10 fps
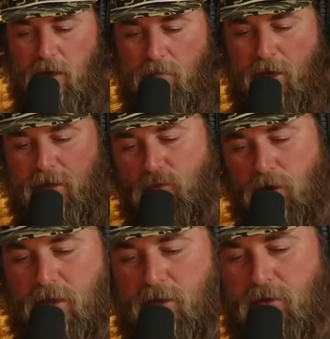But it's
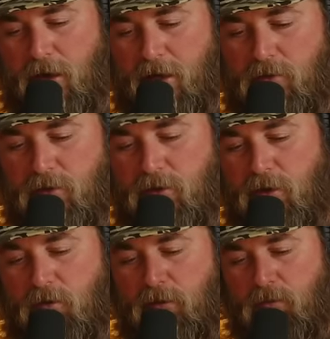one of the two. Like you
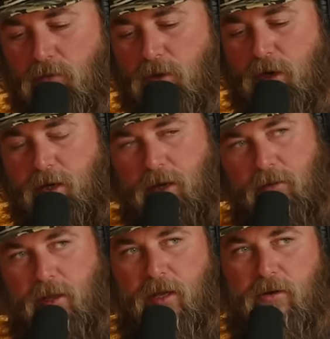start with one and you go
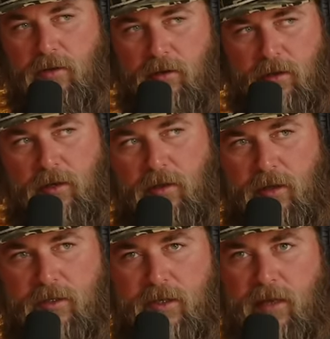the other, all
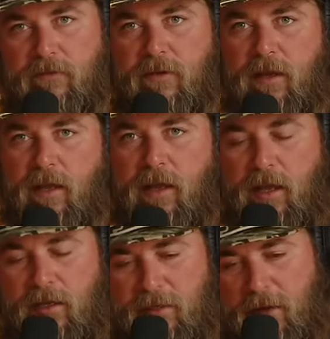that stuff.
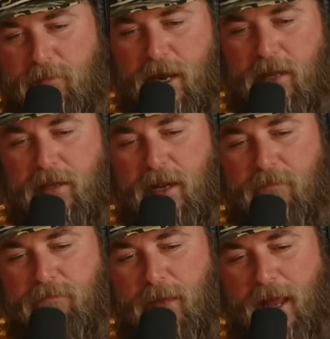Time by hand, then I
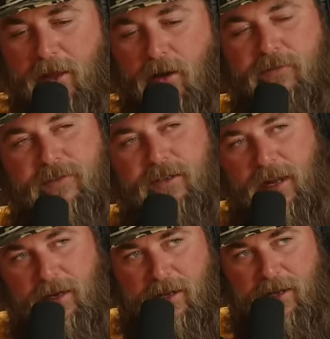back off
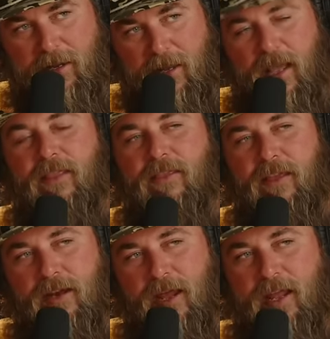slightly, and
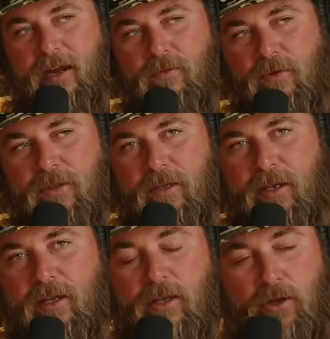then I hit it with
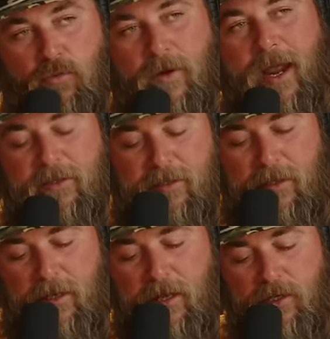the correct
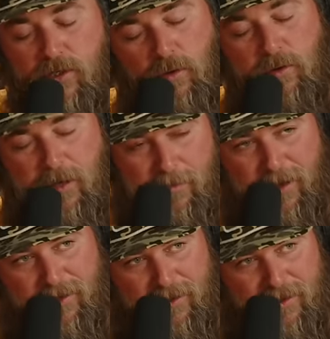torque
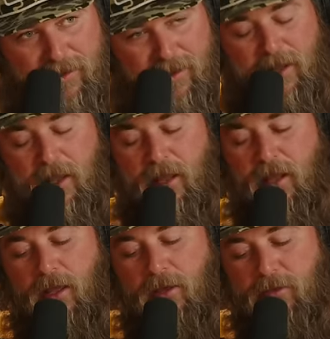limiter.
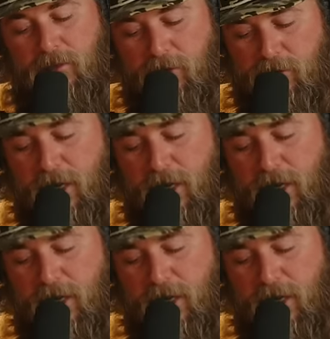Turns